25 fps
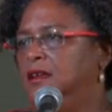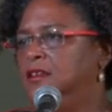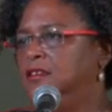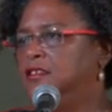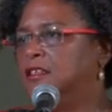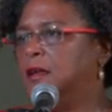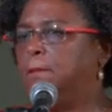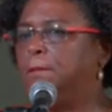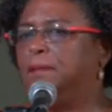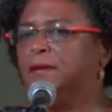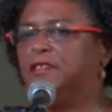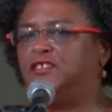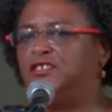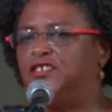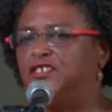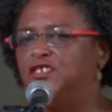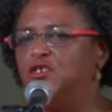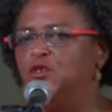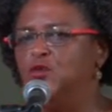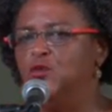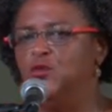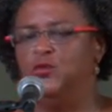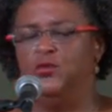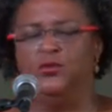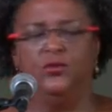to
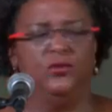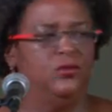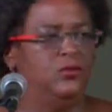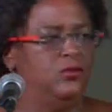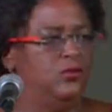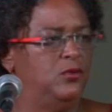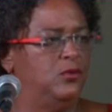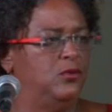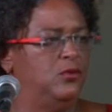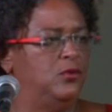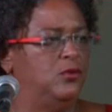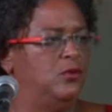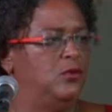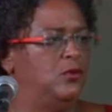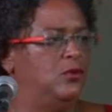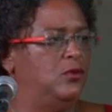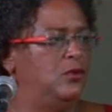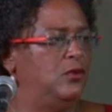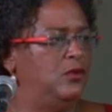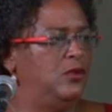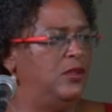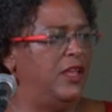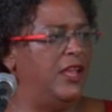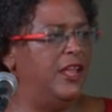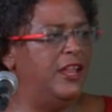pursue
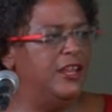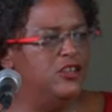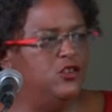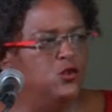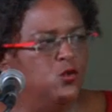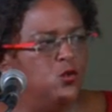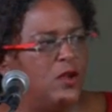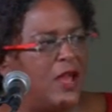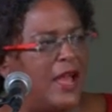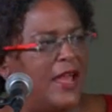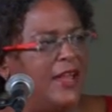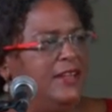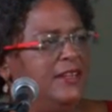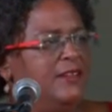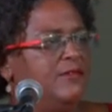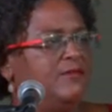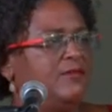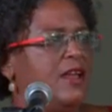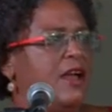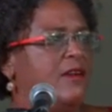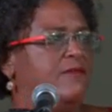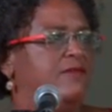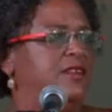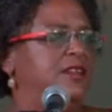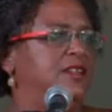a new kind of
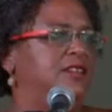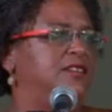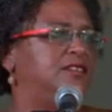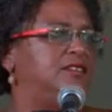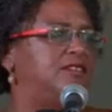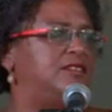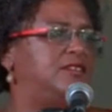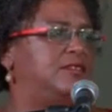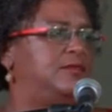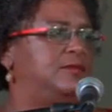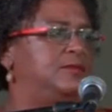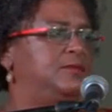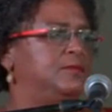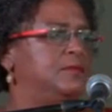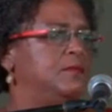governance.